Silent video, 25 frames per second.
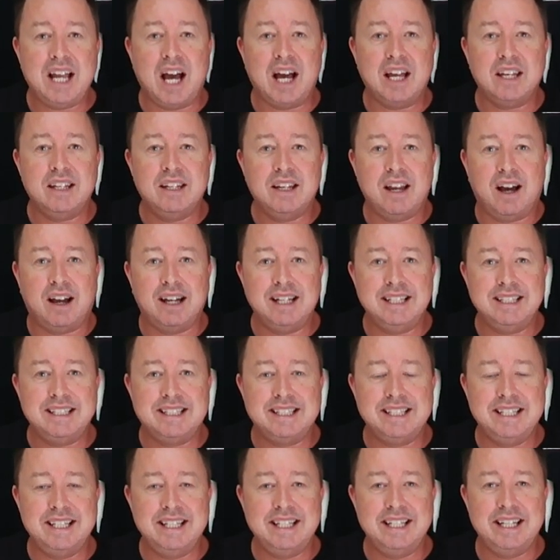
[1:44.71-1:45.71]

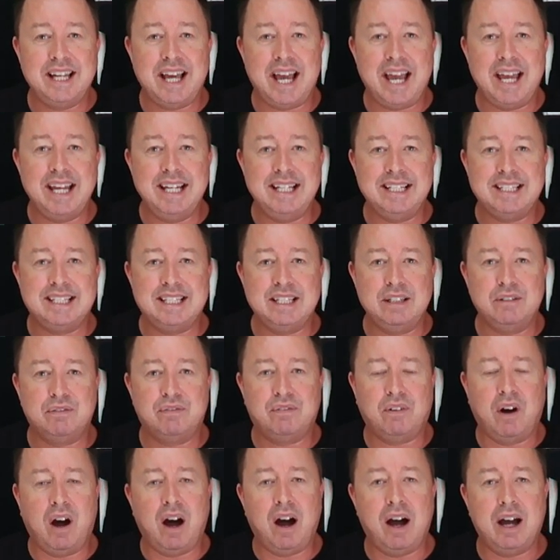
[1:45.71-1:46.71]

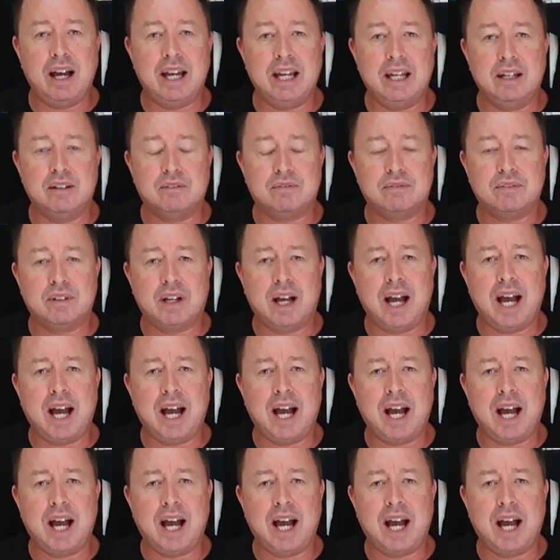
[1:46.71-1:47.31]
1985,